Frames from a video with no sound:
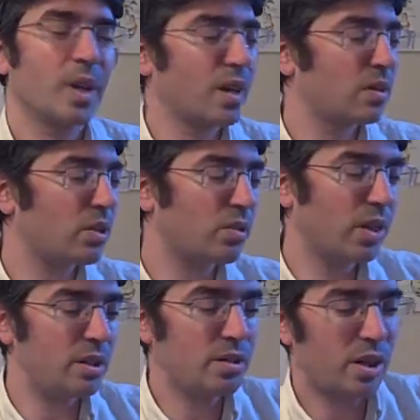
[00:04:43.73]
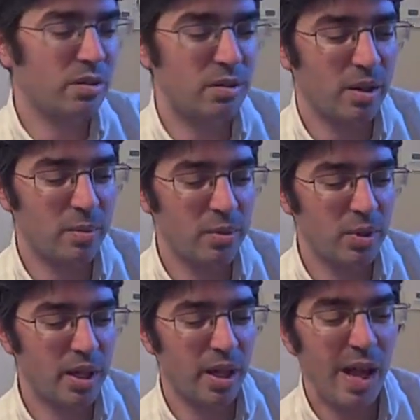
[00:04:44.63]
So craniosacral therapy
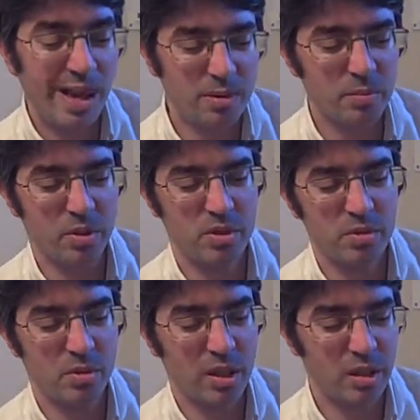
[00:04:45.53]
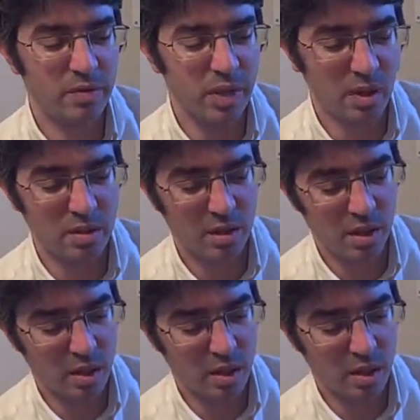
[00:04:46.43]
really helps to alleviate